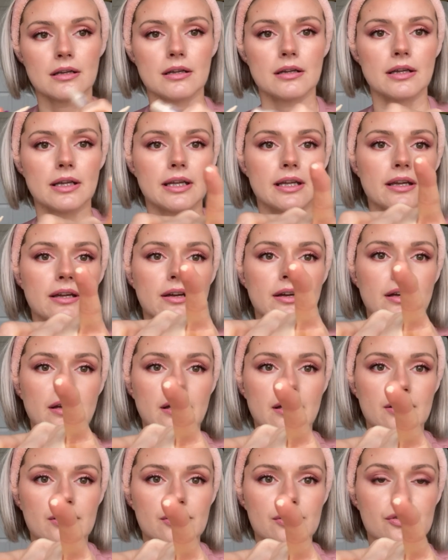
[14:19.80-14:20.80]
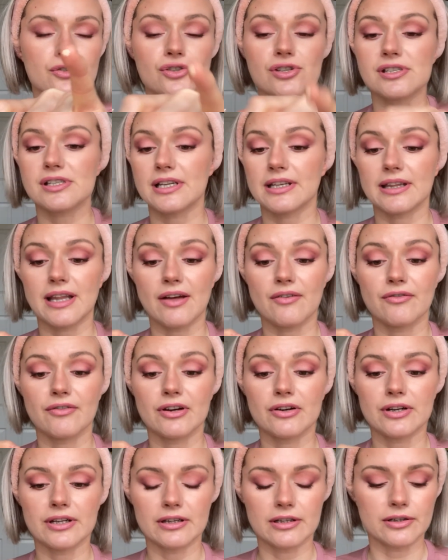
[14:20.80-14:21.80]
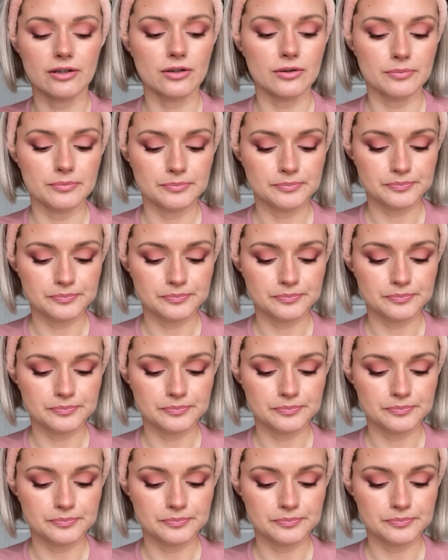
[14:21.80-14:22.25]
like just like that, very little.